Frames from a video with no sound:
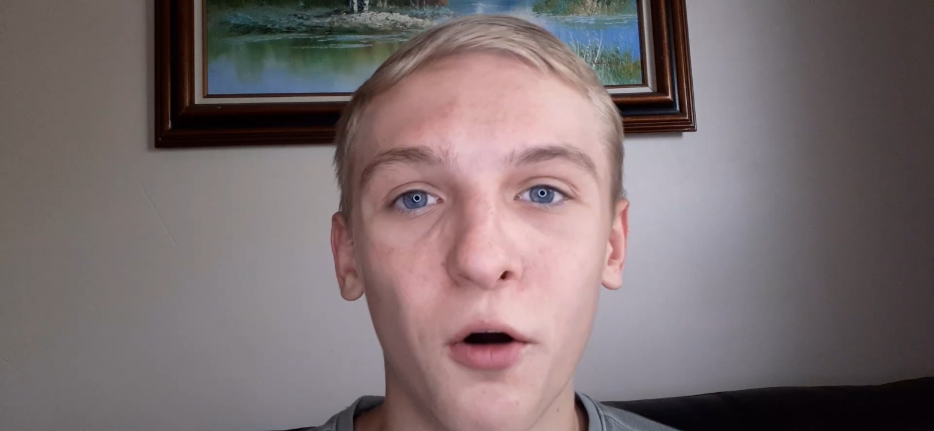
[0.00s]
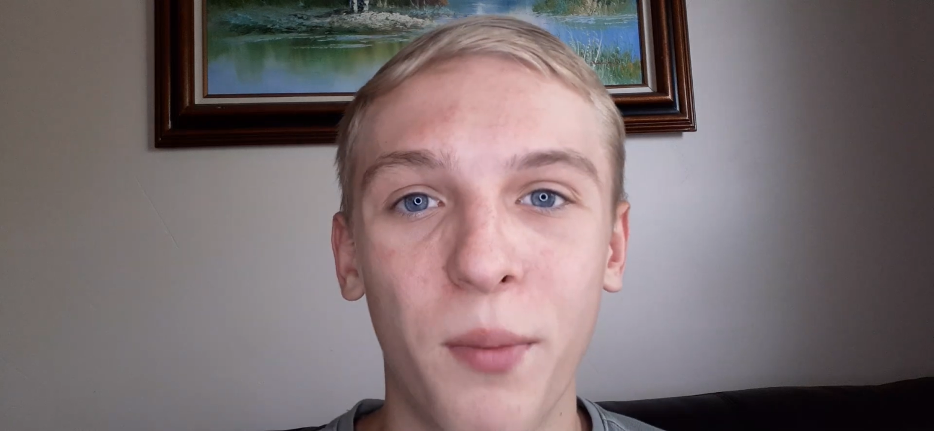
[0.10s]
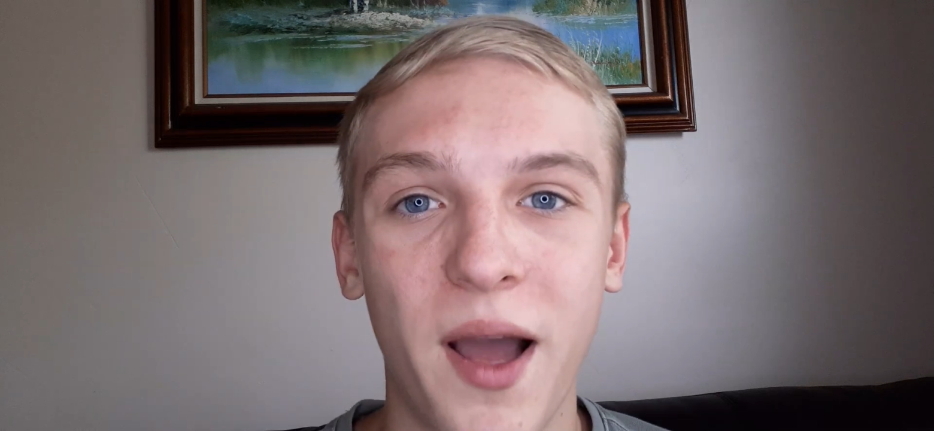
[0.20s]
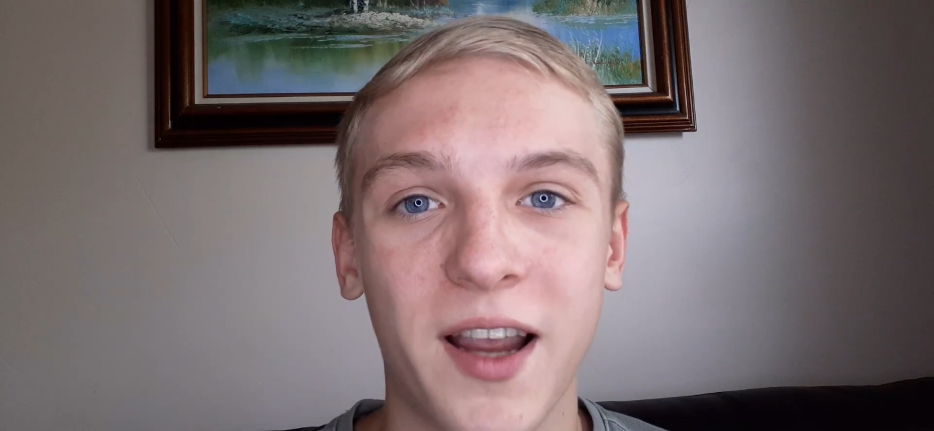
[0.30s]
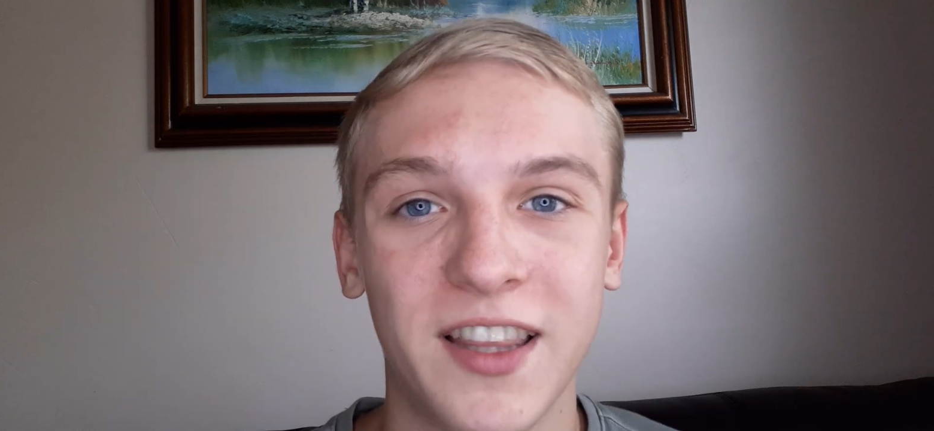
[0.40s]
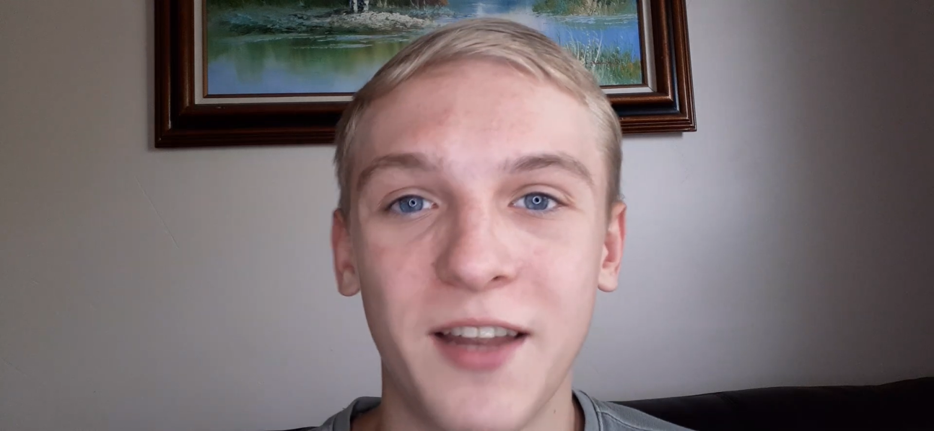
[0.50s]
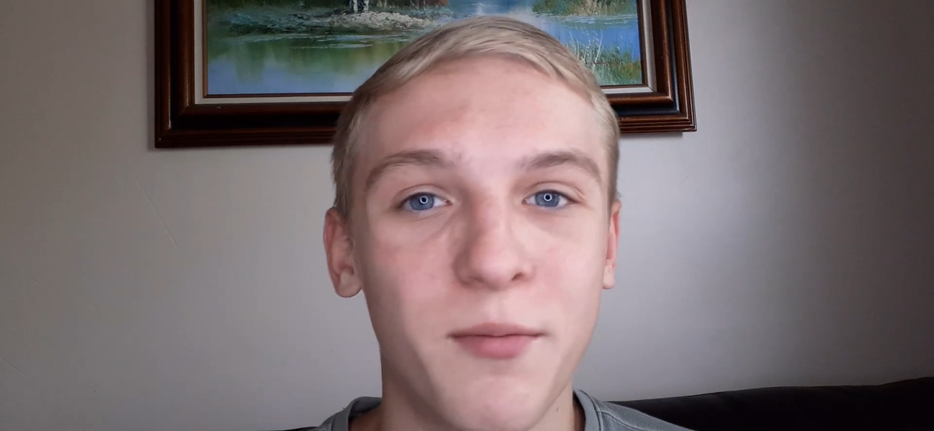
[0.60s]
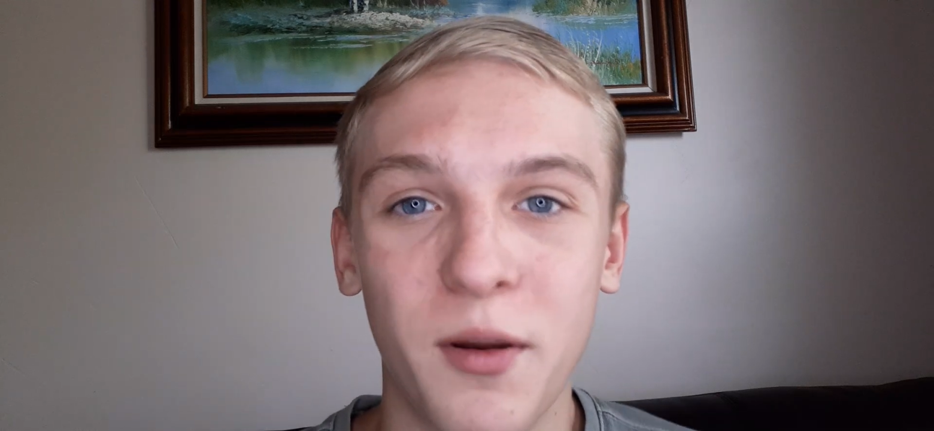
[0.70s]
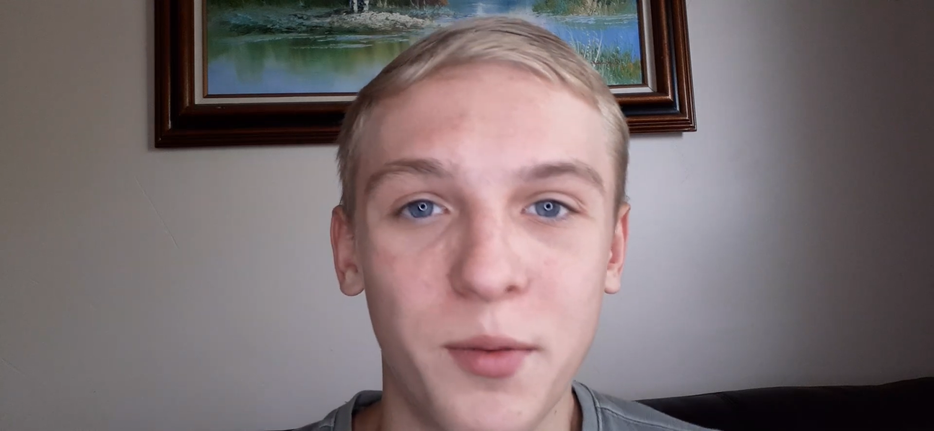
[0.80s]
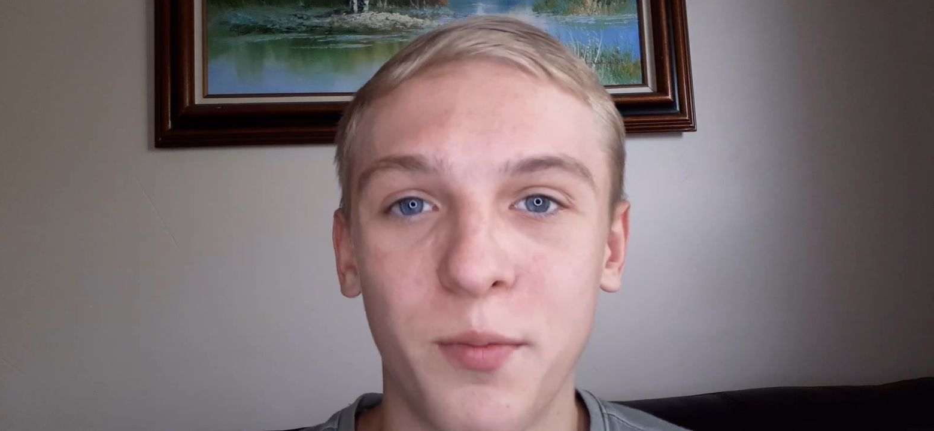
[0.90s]
back and
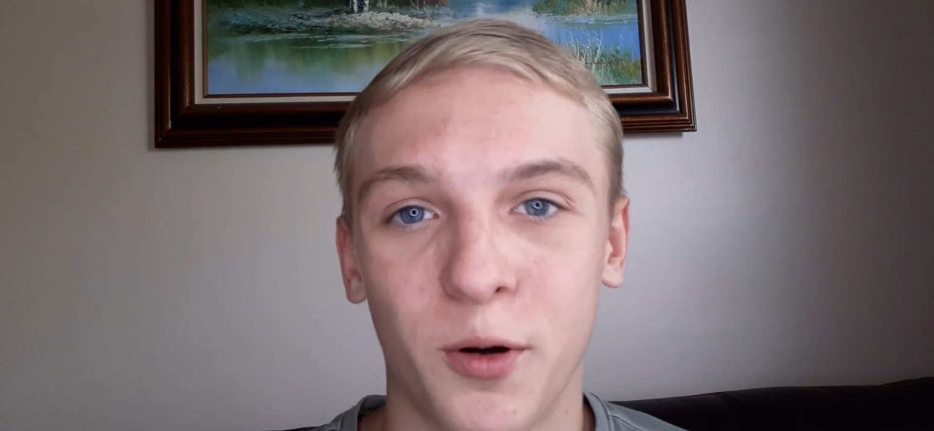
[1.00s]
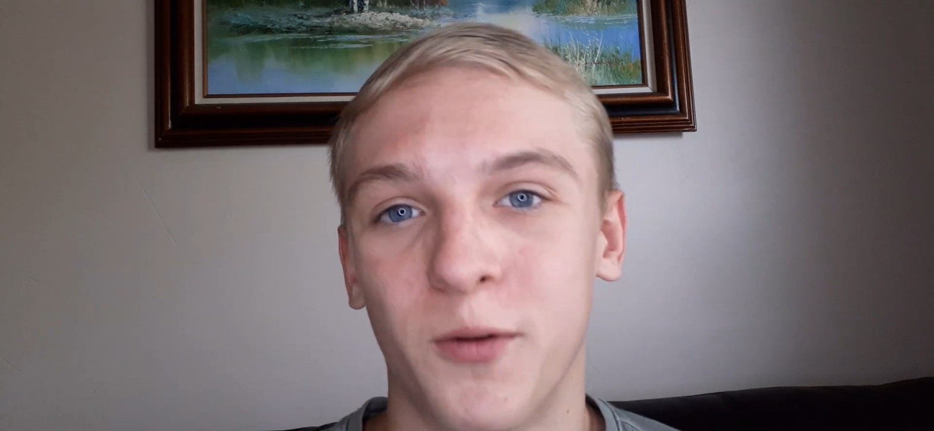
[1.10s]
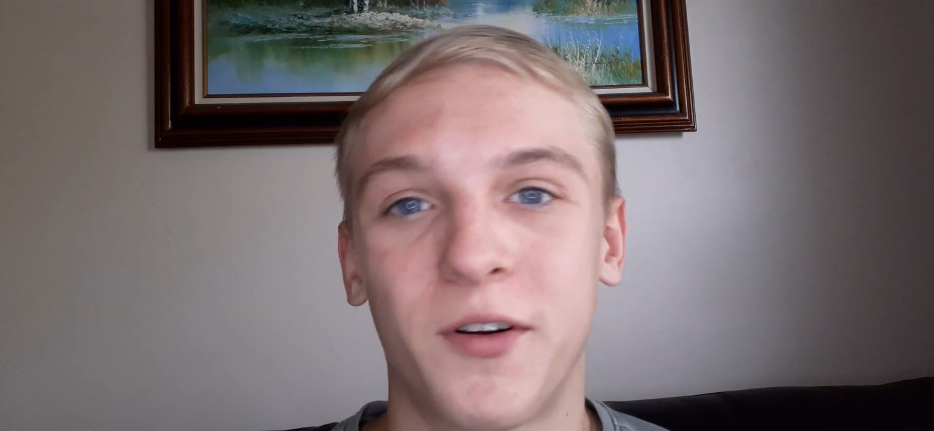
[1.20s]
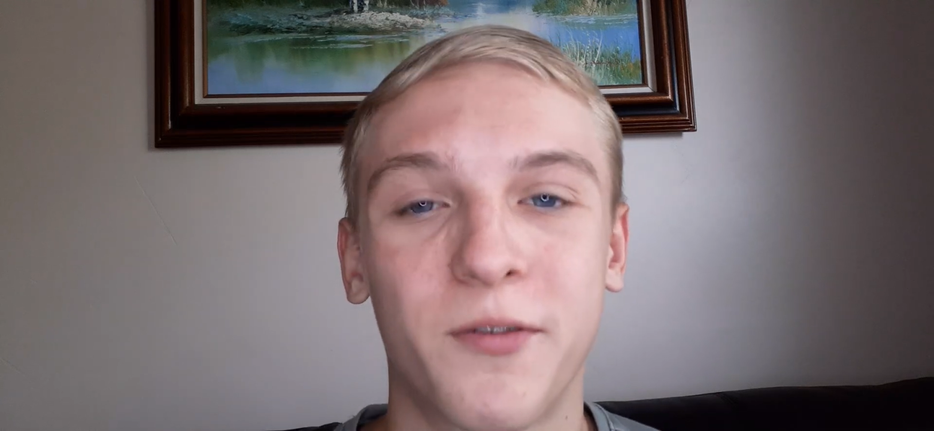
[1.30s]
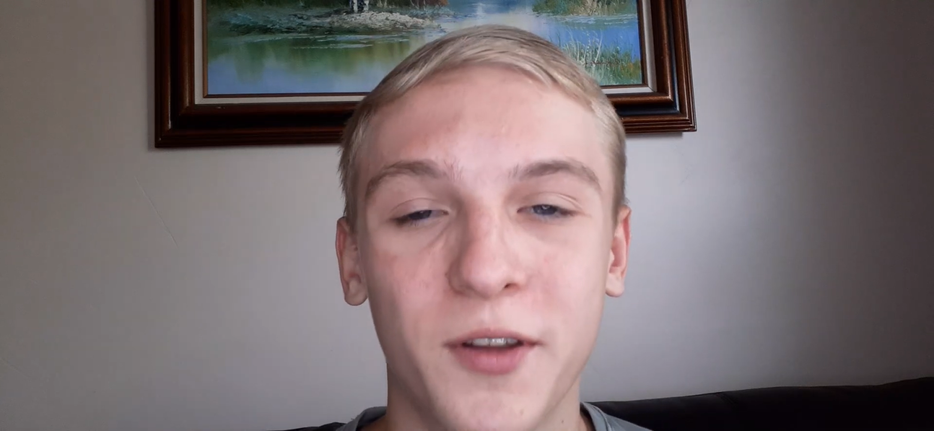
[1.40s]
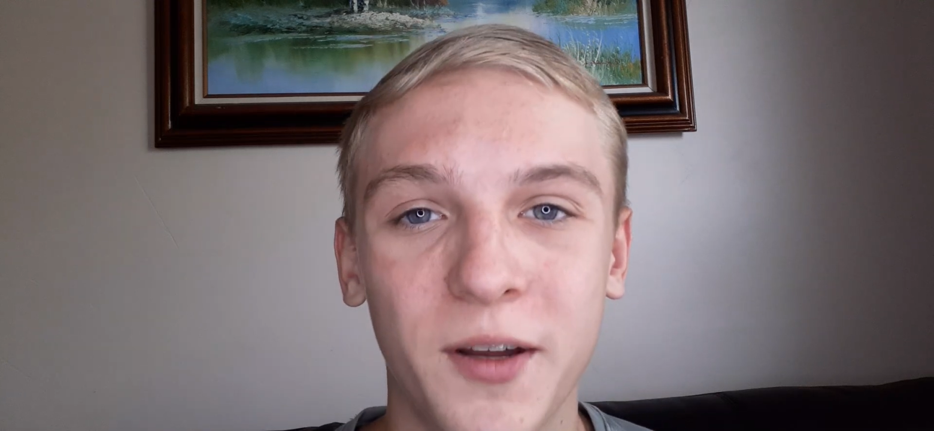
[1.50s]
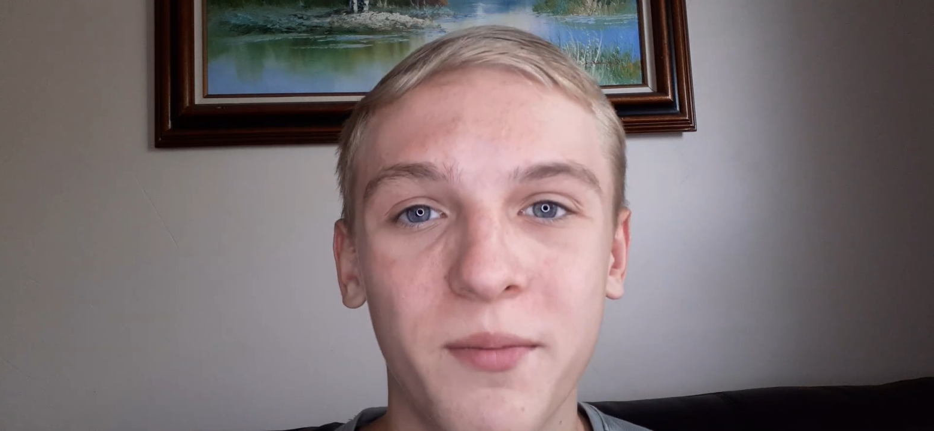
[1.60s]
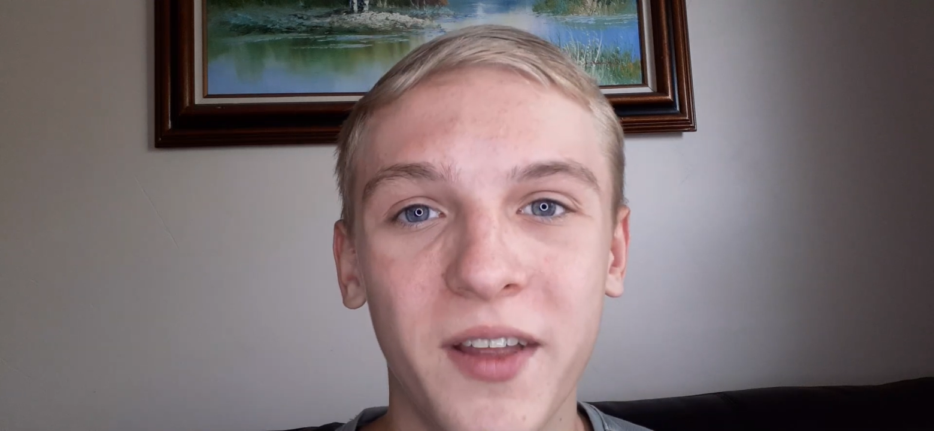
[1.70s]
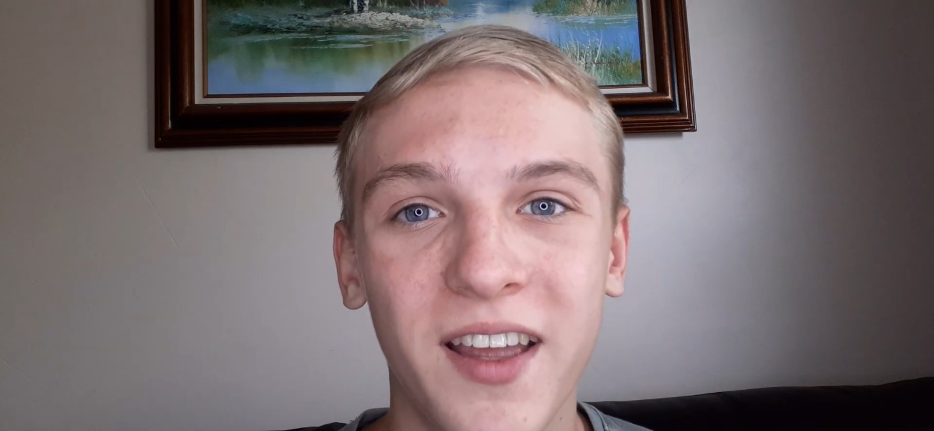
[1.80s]
it'd be perfect for them.